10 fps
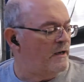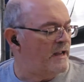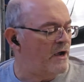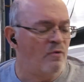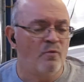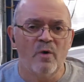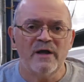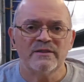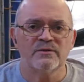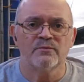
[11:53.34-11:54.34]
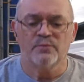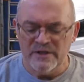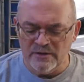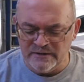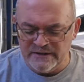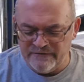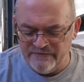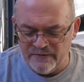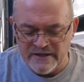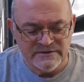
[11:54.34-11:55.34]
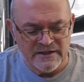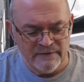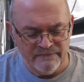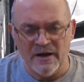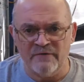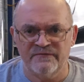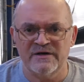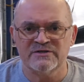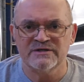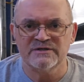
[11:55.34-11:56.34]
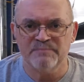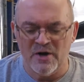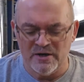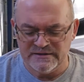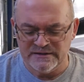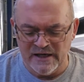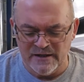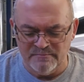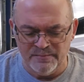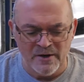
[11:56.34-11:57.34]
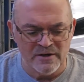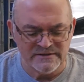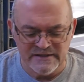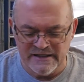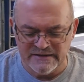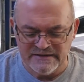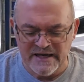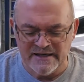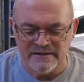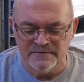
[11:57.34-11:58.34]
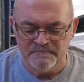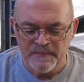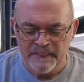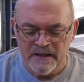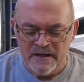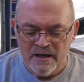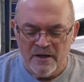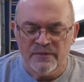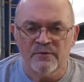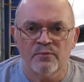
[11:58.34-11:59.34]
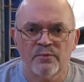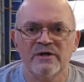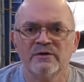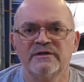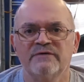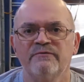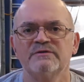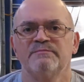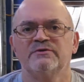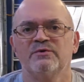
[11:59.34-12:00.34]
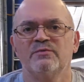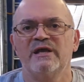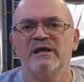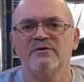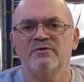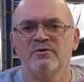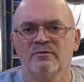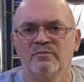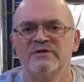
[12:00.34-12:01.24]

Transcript: Now, what the real difference, and I'll finish this unboxing in a second, the real difference between your